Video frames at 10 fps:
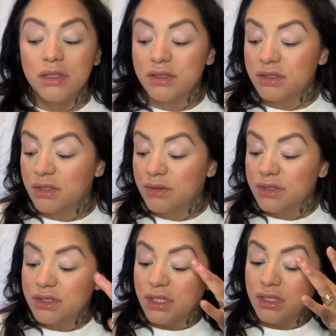So
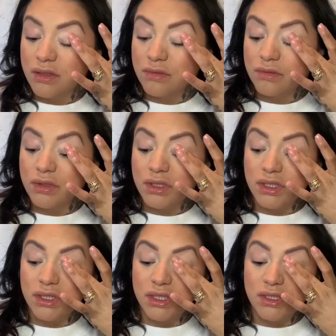it's like really,
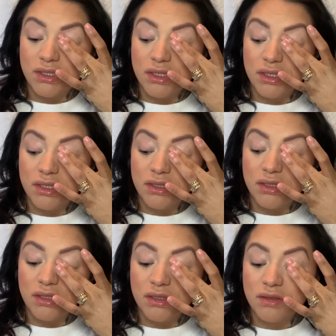it's
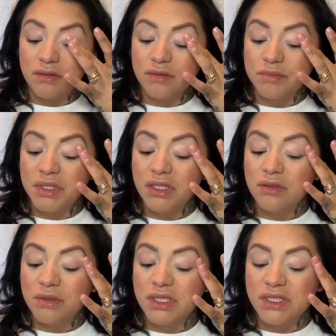P.
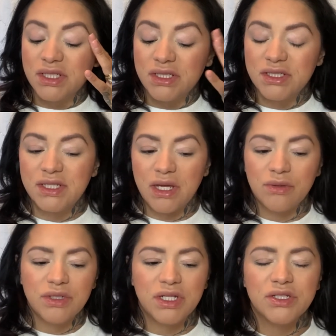Louise sets
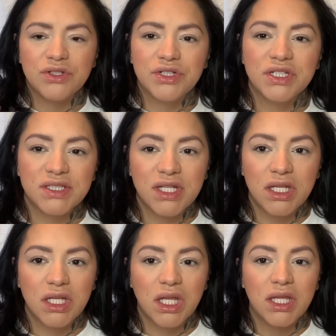down at a certain
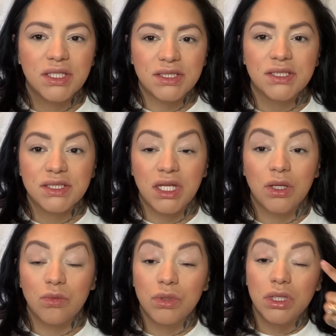extent. This is
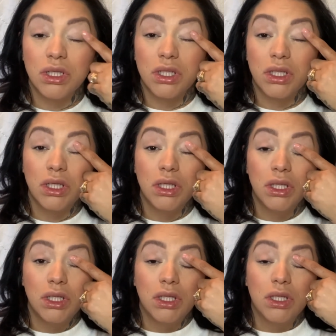staying really
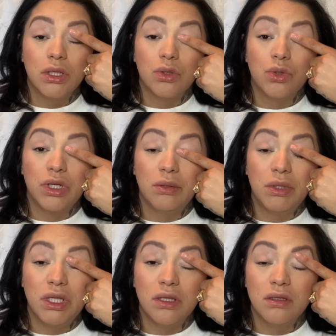
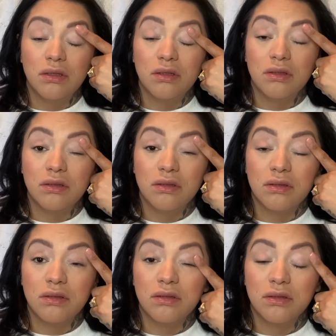creamy,
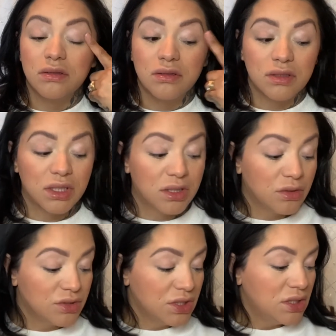like
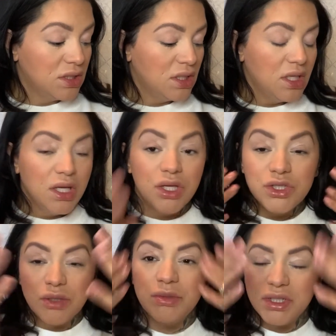lotion.
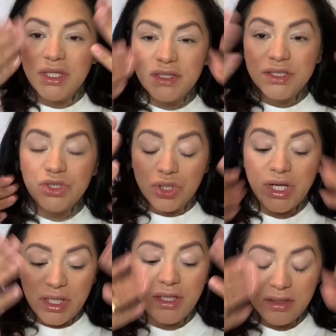So I'm gonna let this
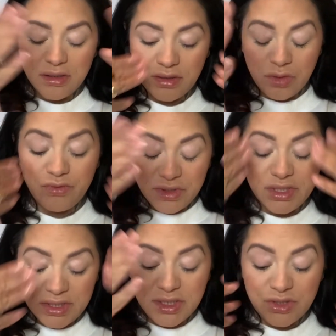dry. Hopefully
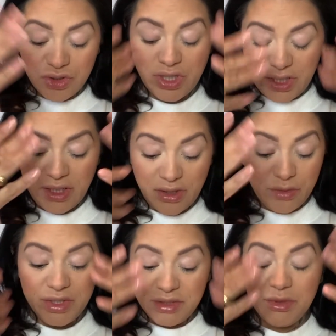it does dry.
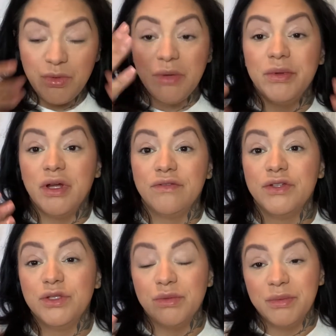Otherwise I'm gonna wipe it off and
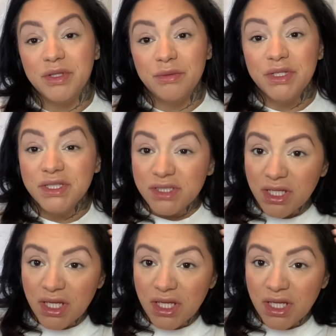use my P. Louise.